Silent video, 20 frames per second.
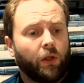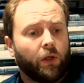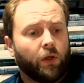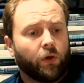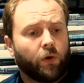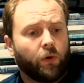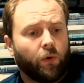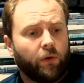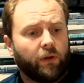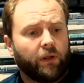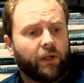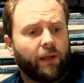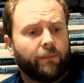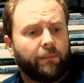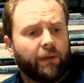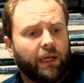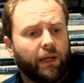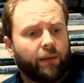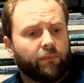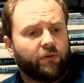Calder then
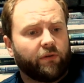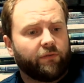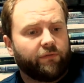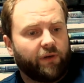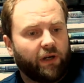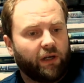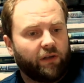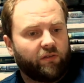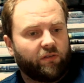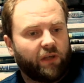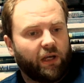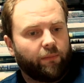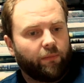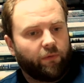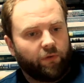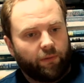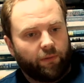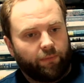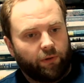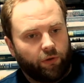becomes a Vice Admiral
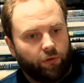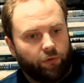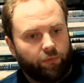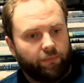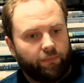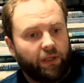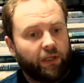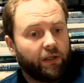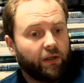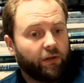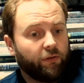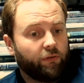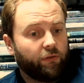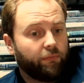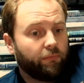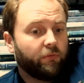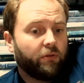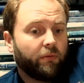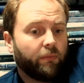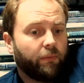of the Blue. He does
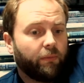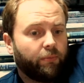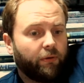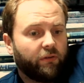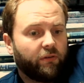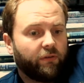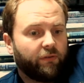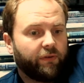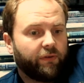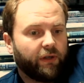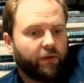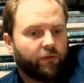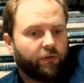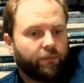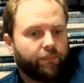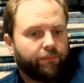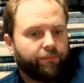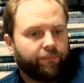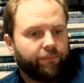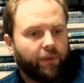some impressive things
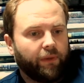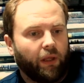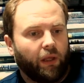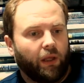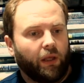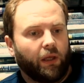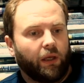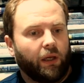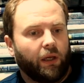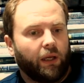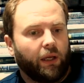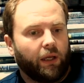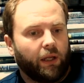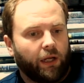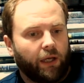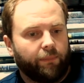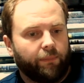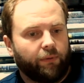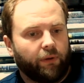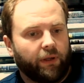in
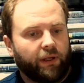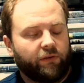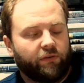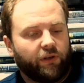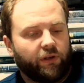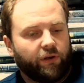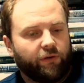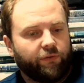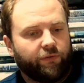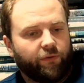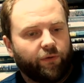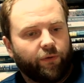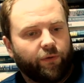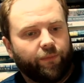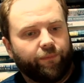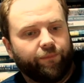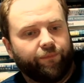April 1804.